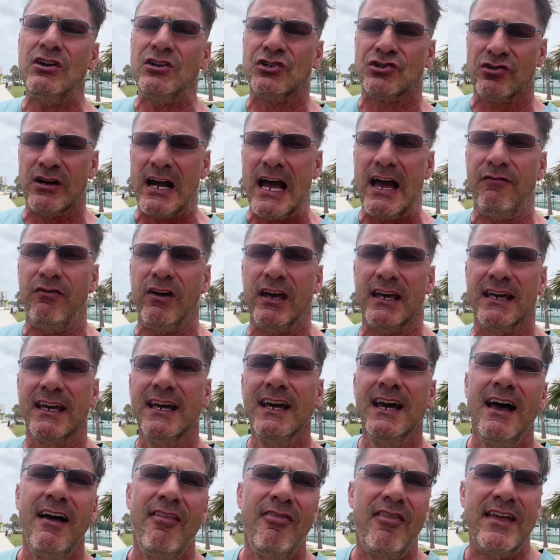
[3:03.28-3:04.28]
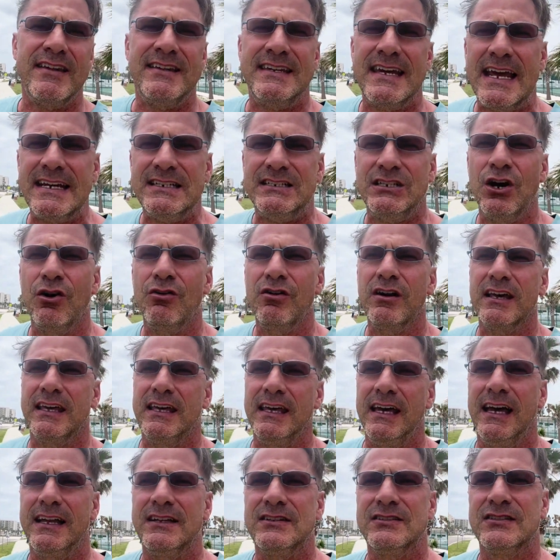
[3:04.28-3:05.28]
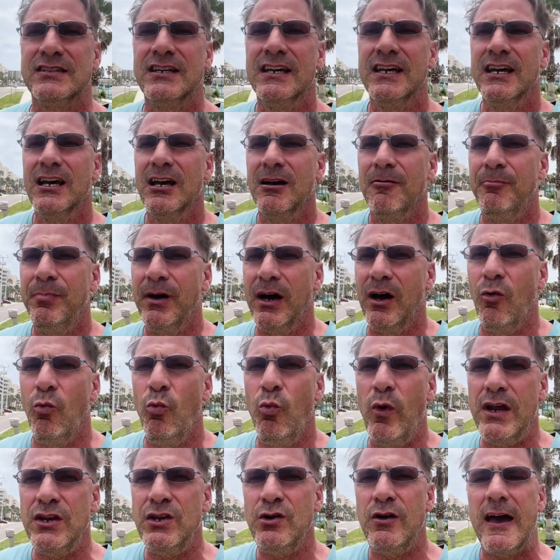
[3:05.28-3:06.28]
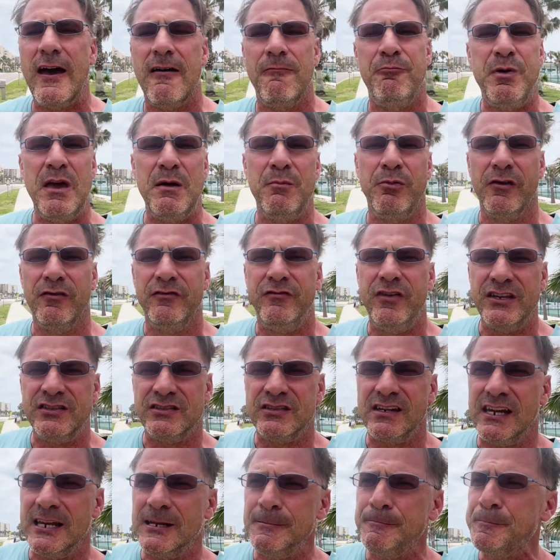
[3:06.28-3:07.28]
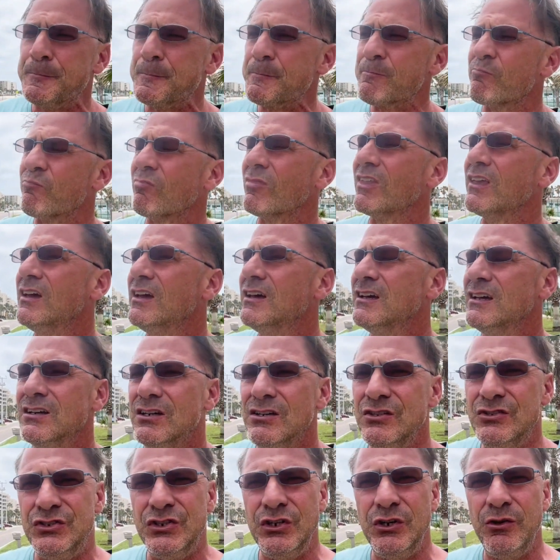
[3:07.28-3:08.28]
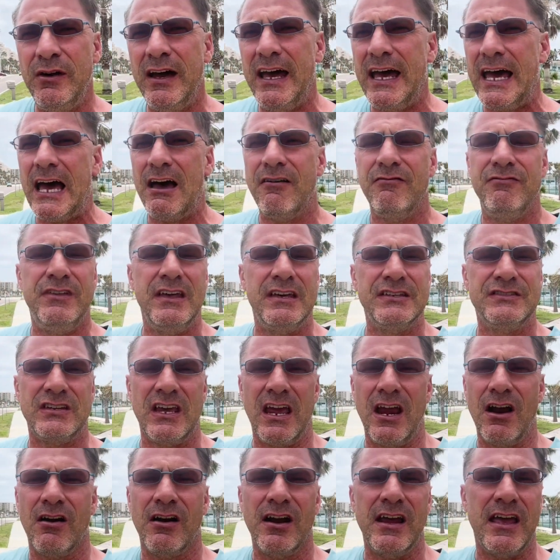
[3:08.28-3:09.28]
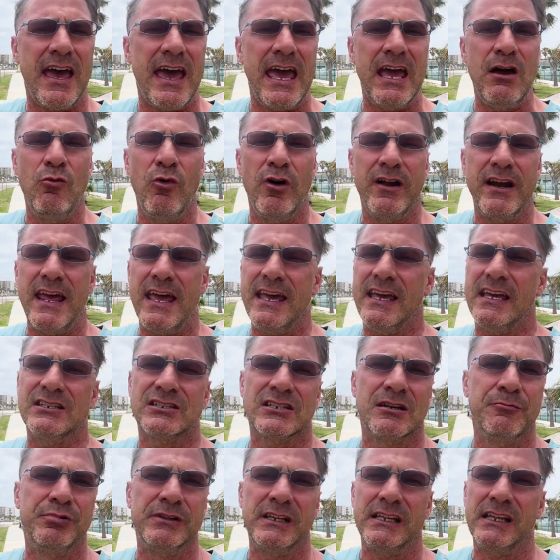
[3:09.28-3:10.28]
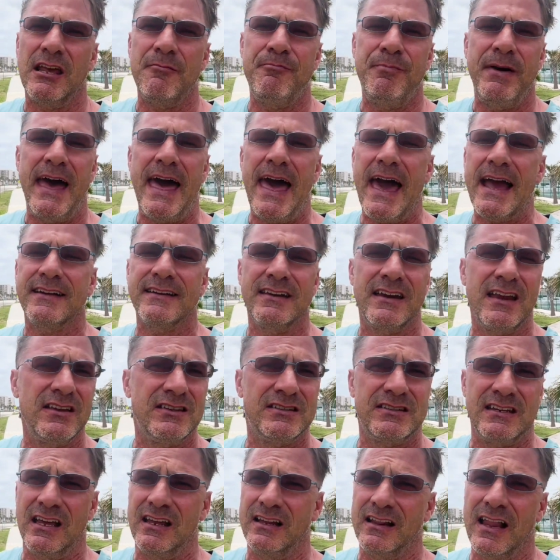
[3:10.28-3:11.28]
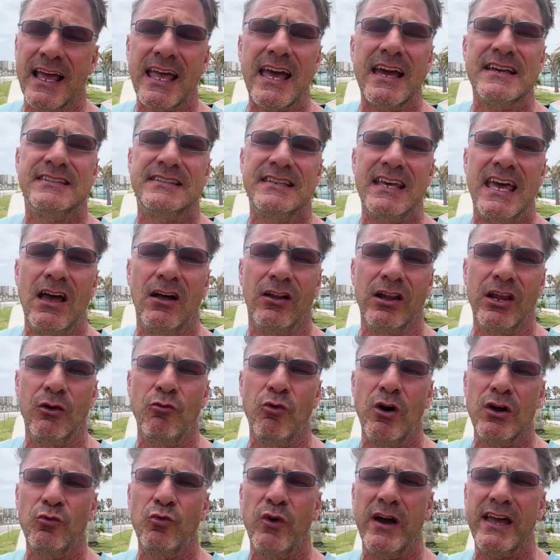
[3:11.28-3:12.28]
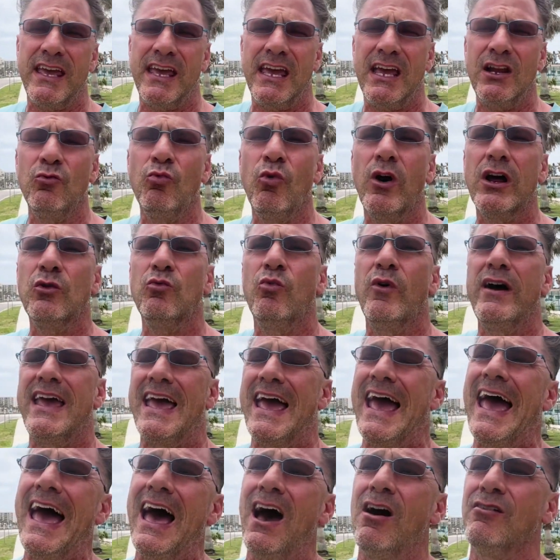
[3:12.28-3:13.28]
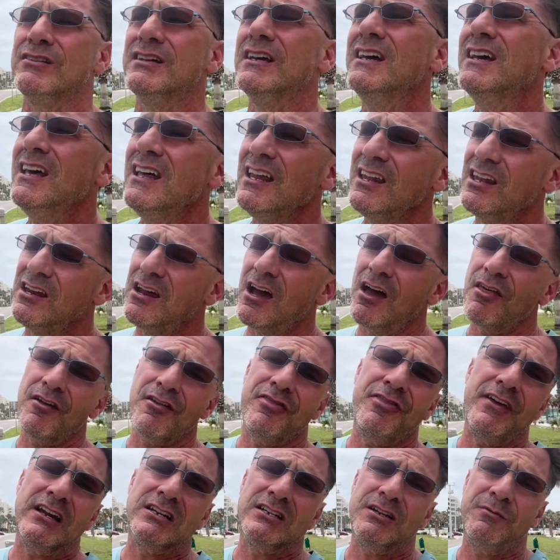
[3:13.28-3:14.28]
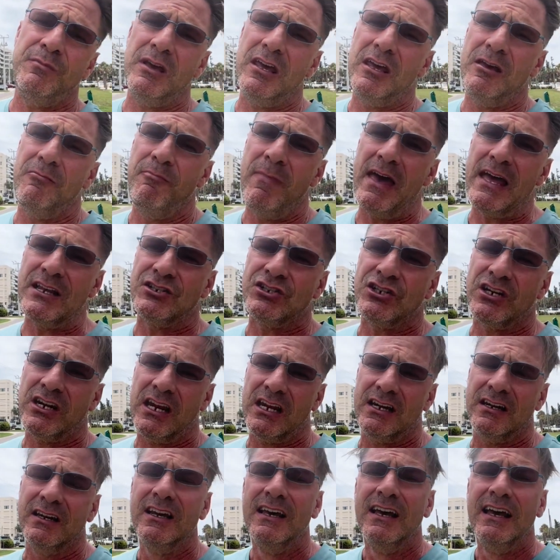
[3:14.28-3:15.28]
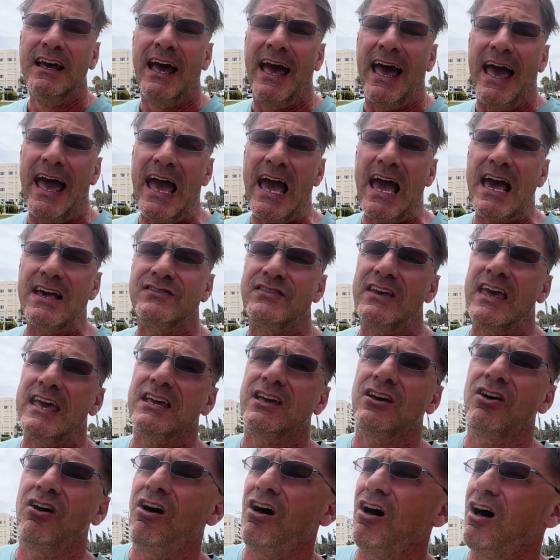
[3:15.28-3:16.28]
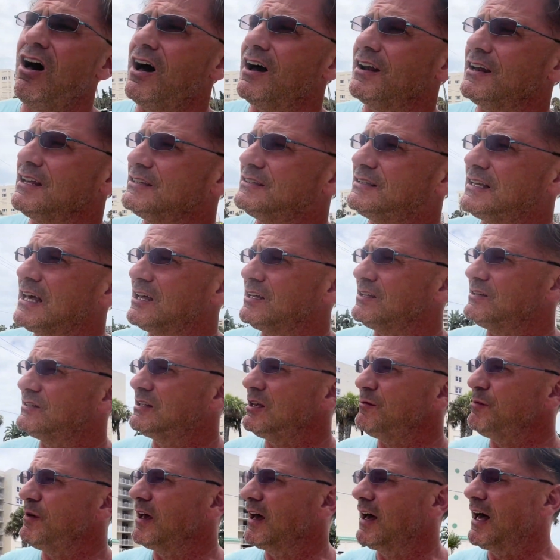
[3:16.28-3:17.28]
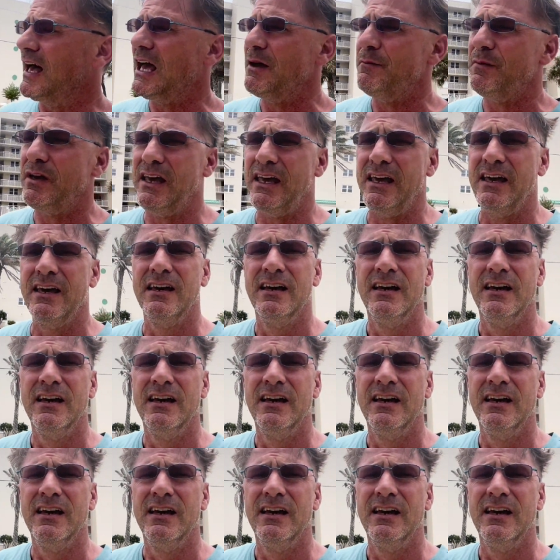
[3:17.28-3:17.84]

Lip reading: traffic that Daytona gets, but when you have people visiting, you do have this area. A1A gets completely packed, and it's like I say, only one way in, one way out. The other thing to be mentioning as a con is that you see behind me